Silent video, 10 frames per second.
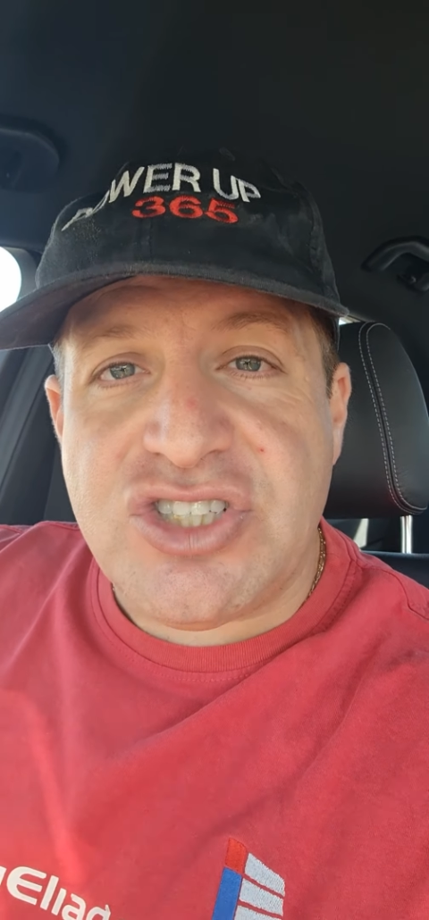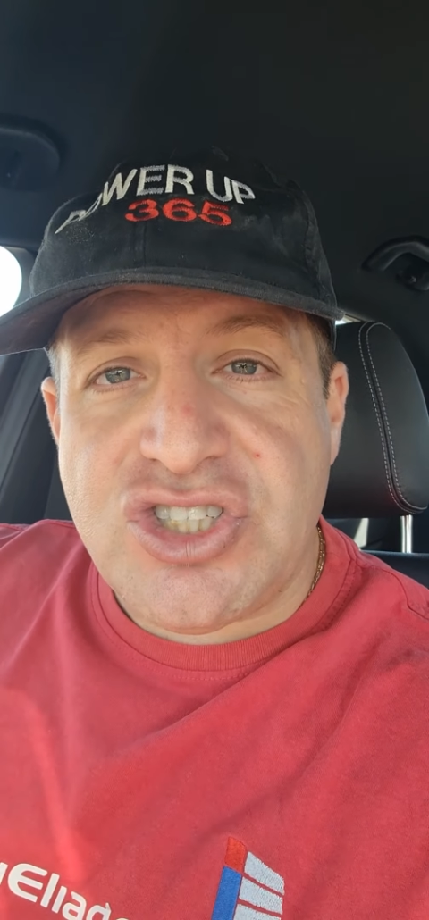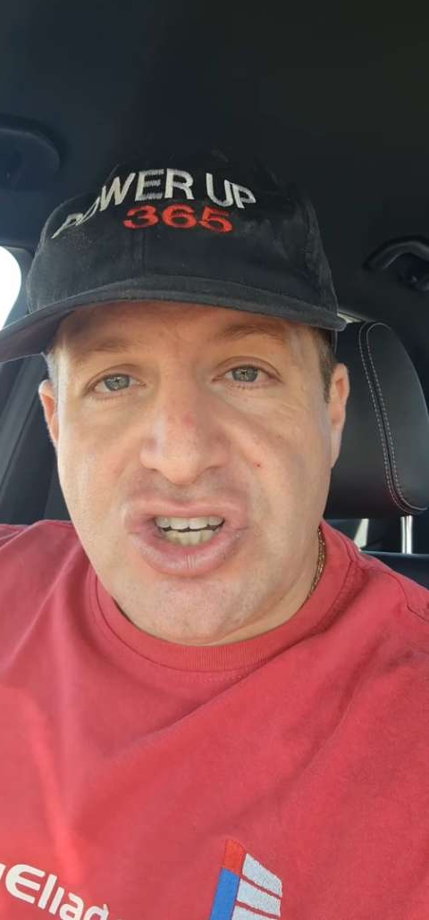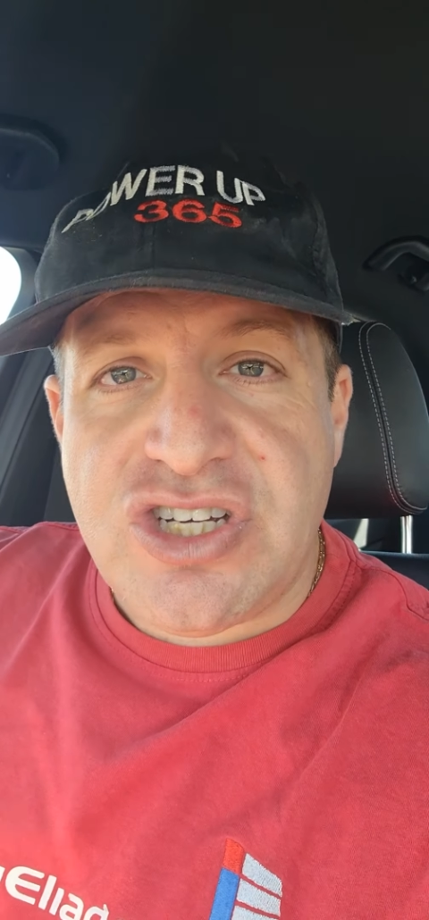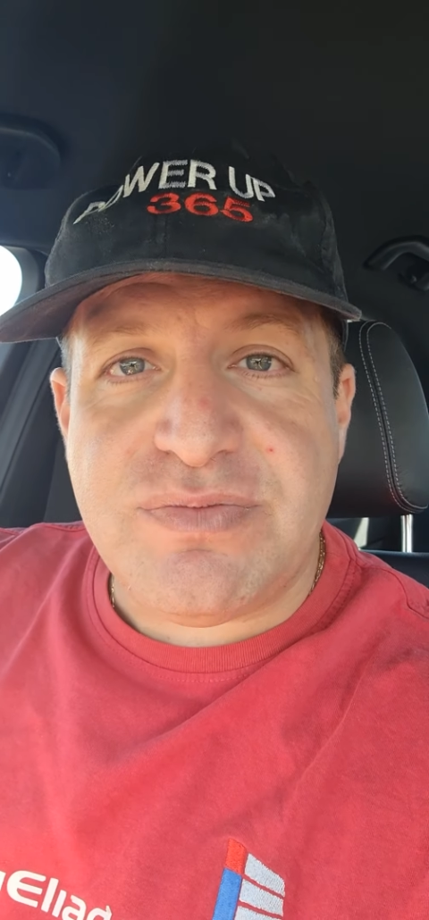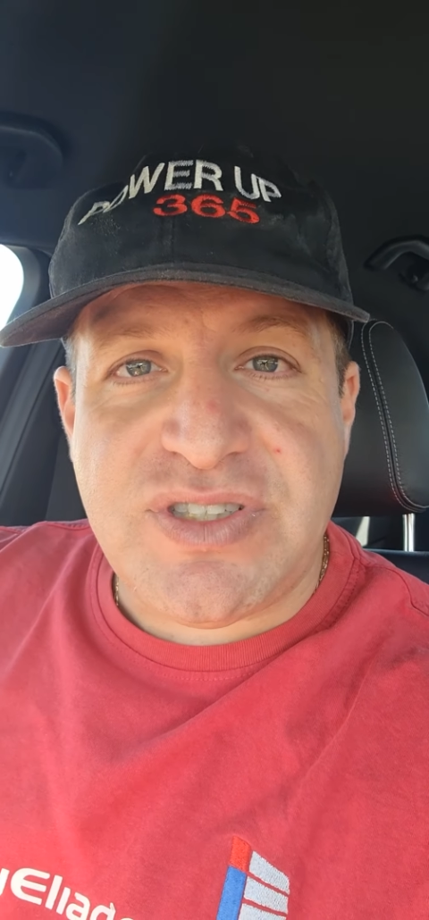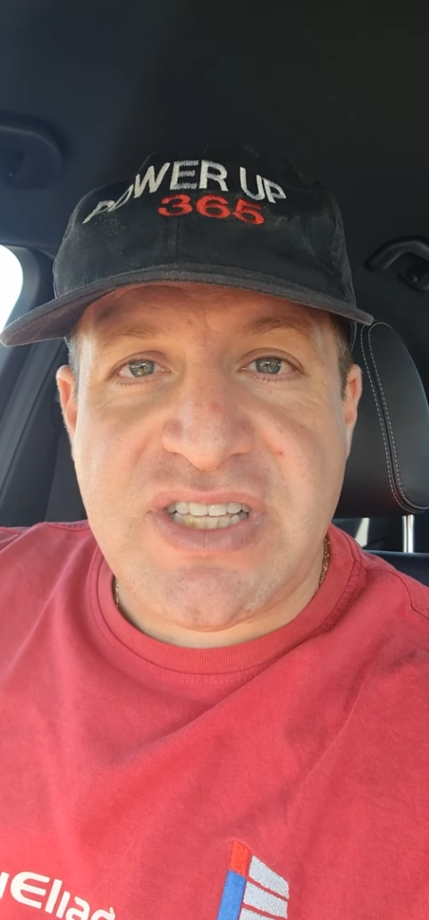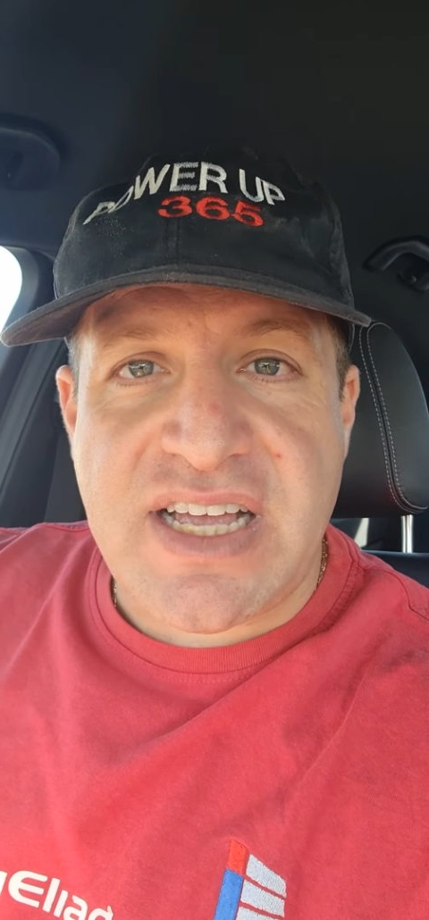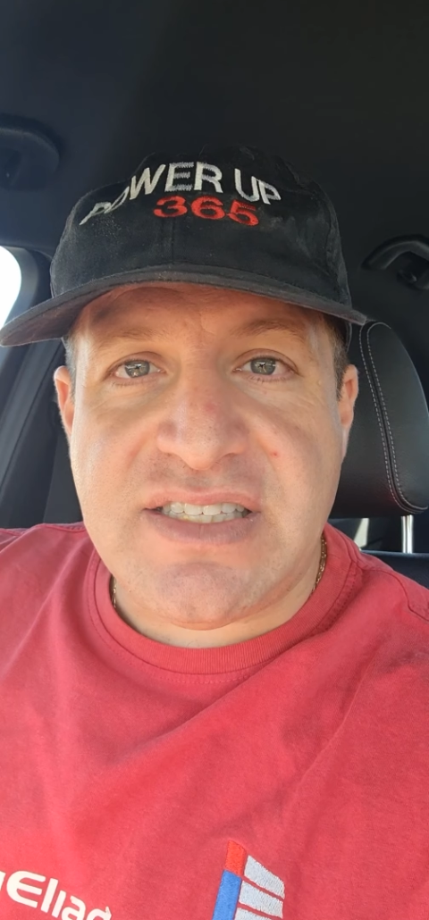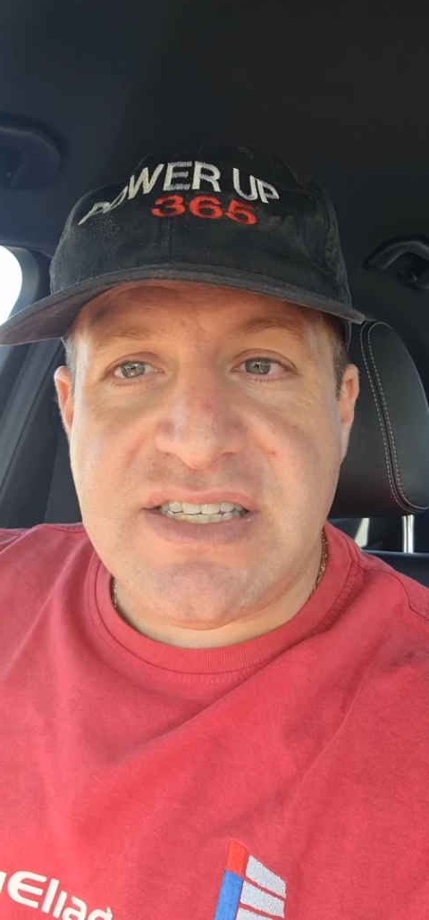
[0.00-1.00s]

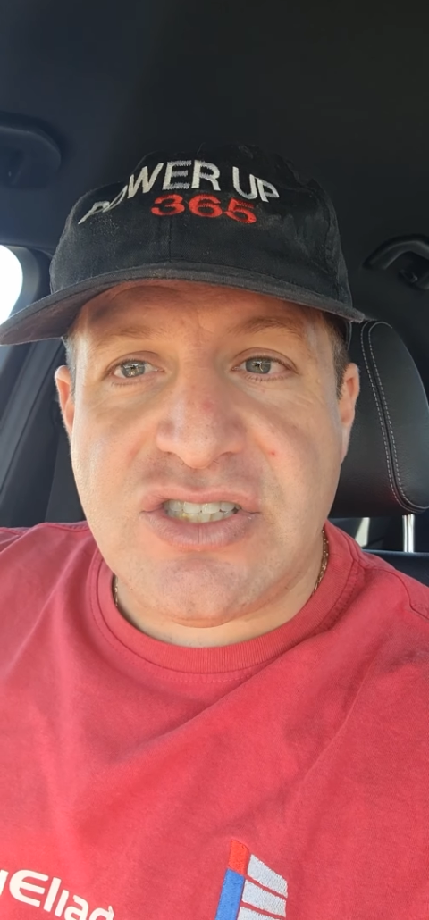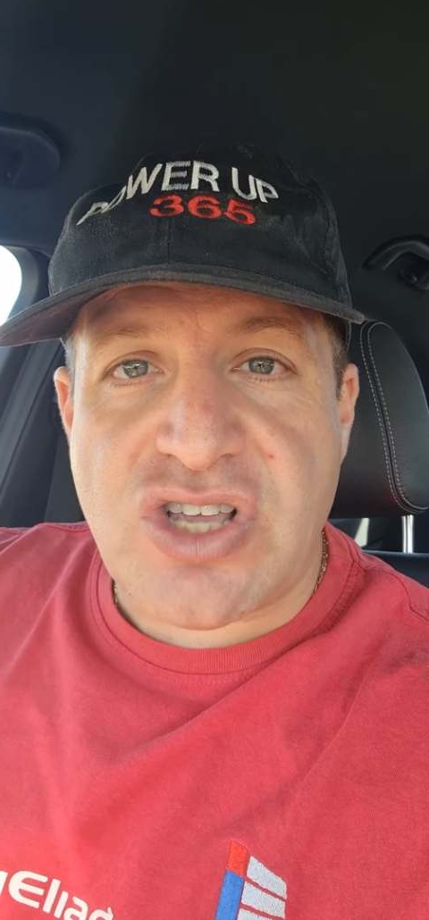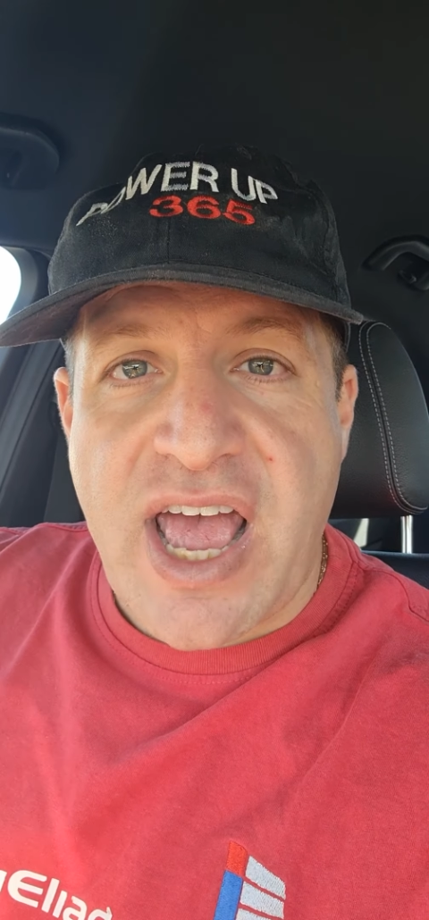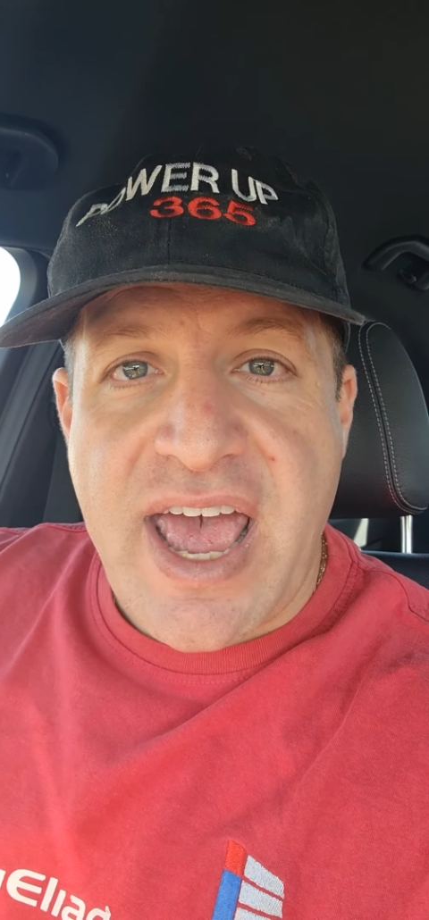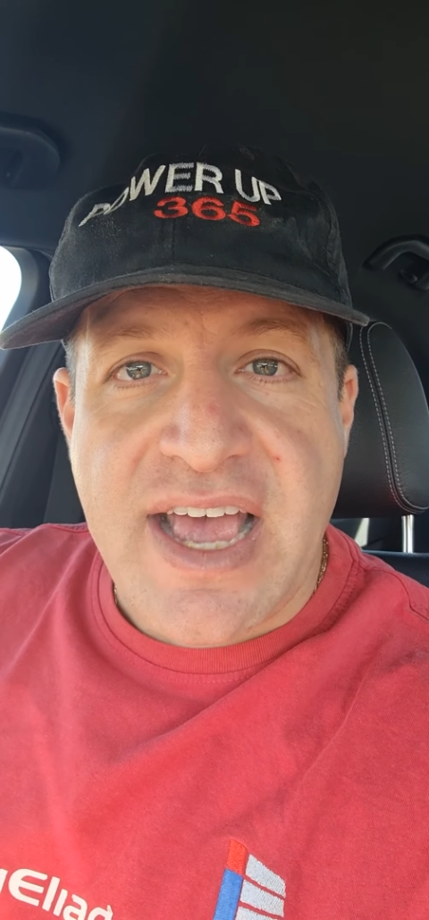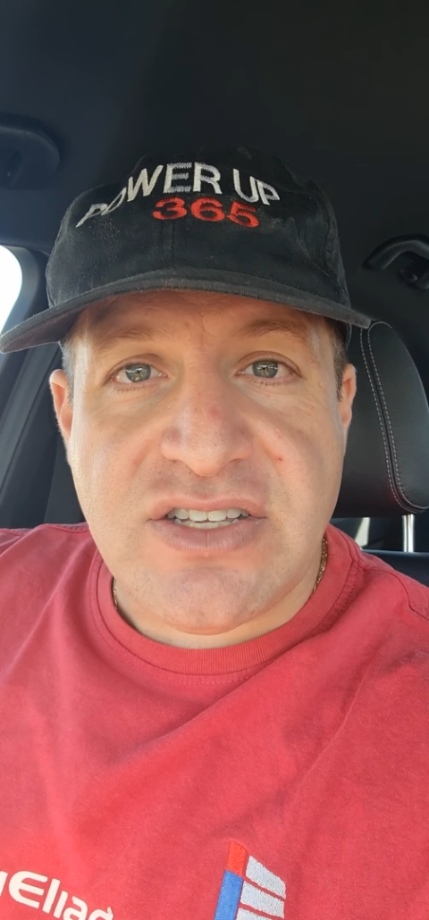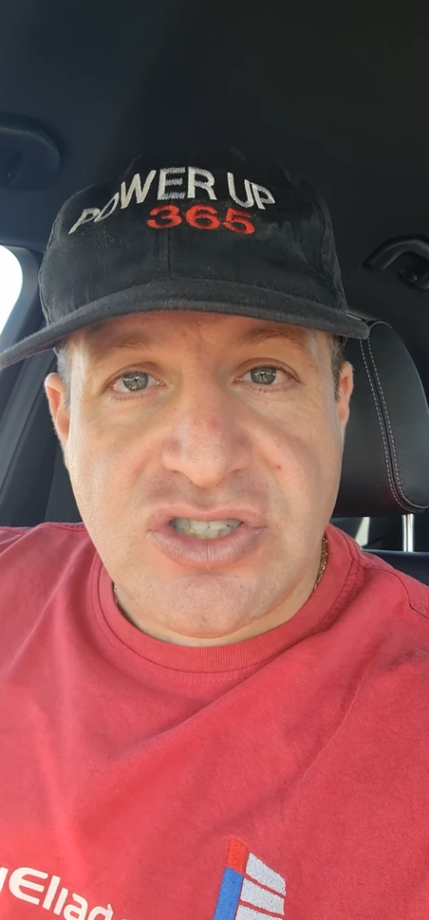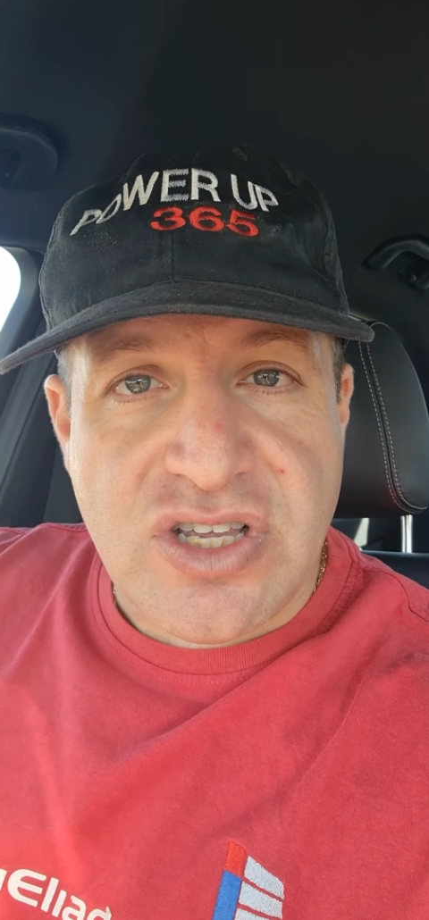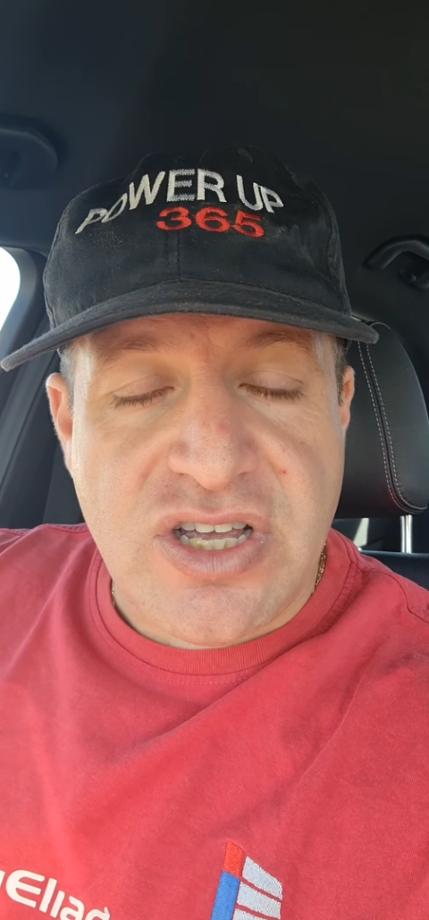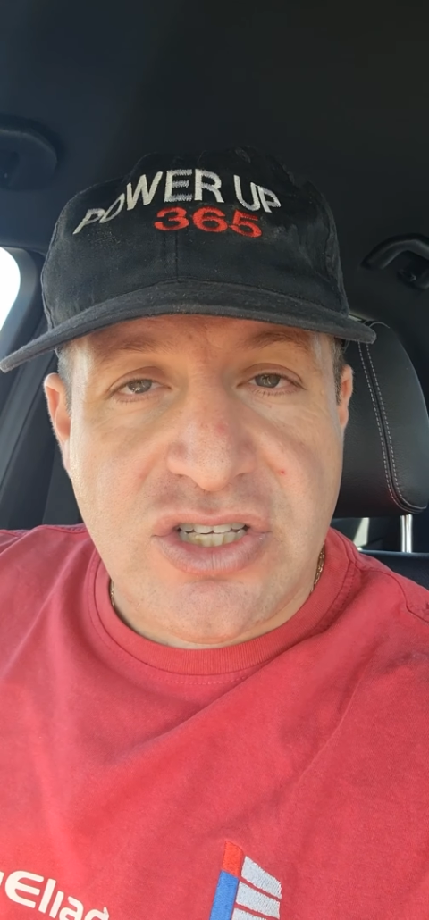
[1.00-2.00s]
circumstances
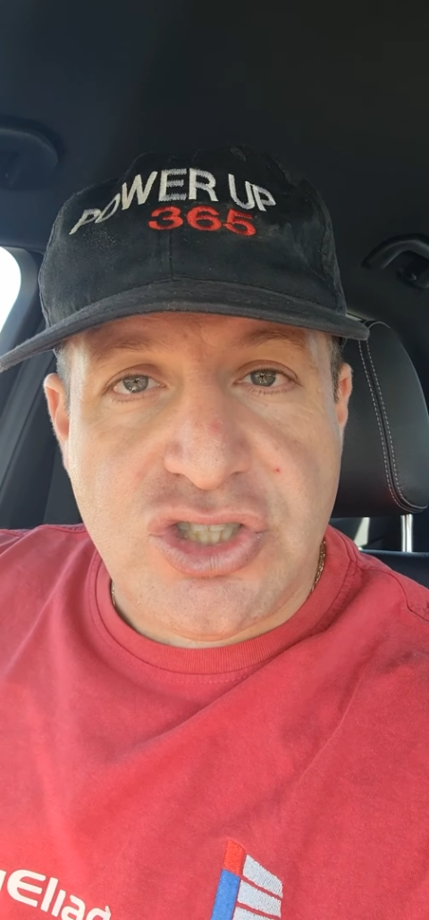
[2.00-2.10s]
as